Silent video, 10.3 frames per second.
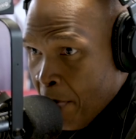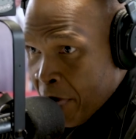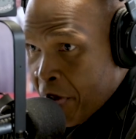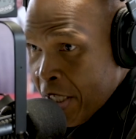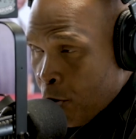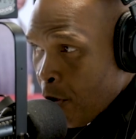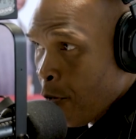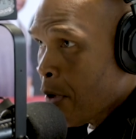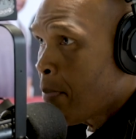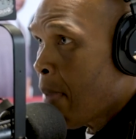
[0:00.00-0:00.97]
but this will
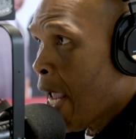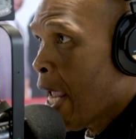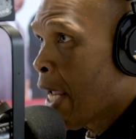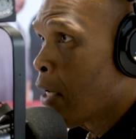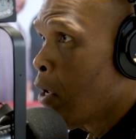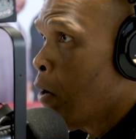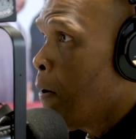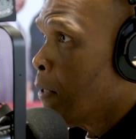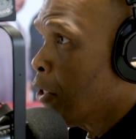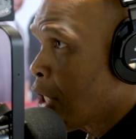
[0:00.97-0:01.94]
remain
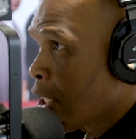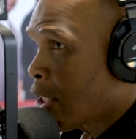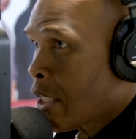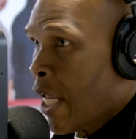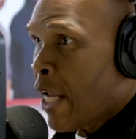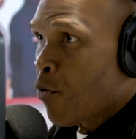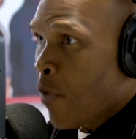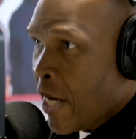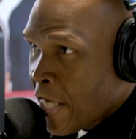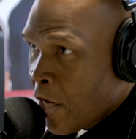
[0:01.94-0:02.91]
just in
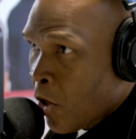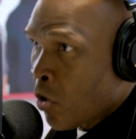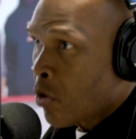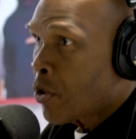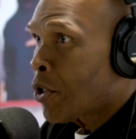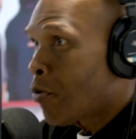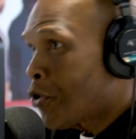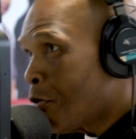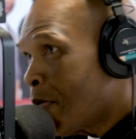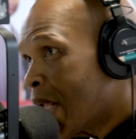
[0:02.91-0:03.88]
radio,
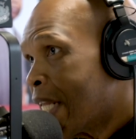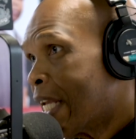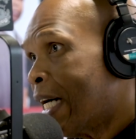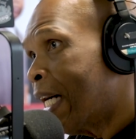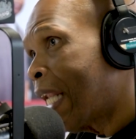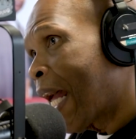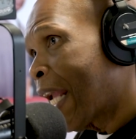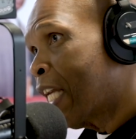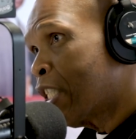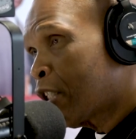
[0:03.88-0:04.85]
social media,
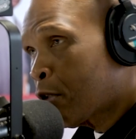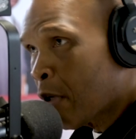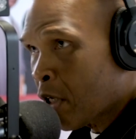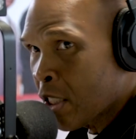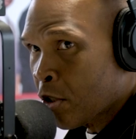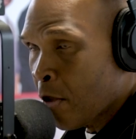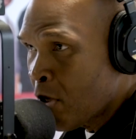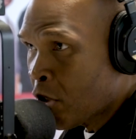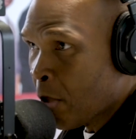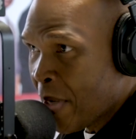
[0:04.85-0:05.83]
like, because the
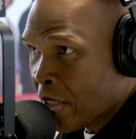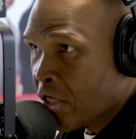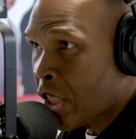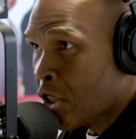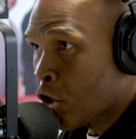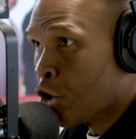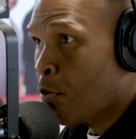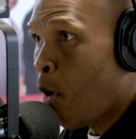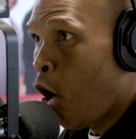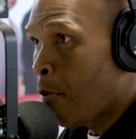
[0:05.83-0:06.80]
music business is a
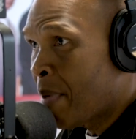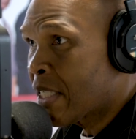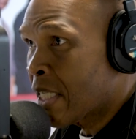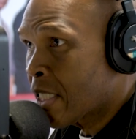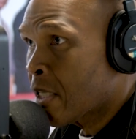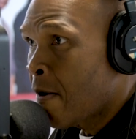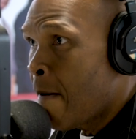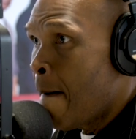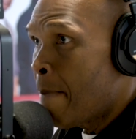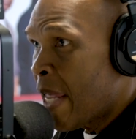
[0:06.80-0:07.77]
small business.
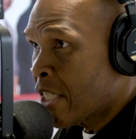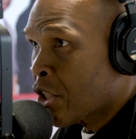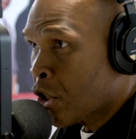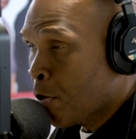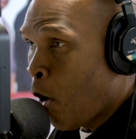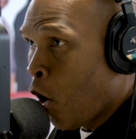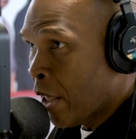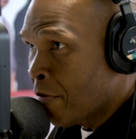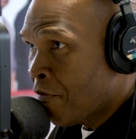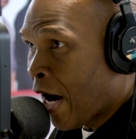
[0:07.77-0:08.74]
Right. And it's a small
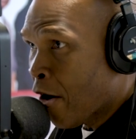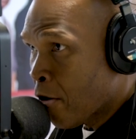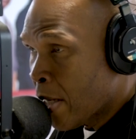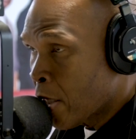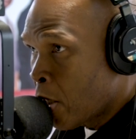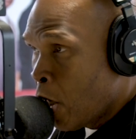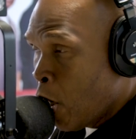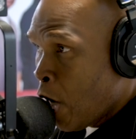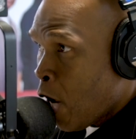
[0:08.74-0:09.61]
environment. Right.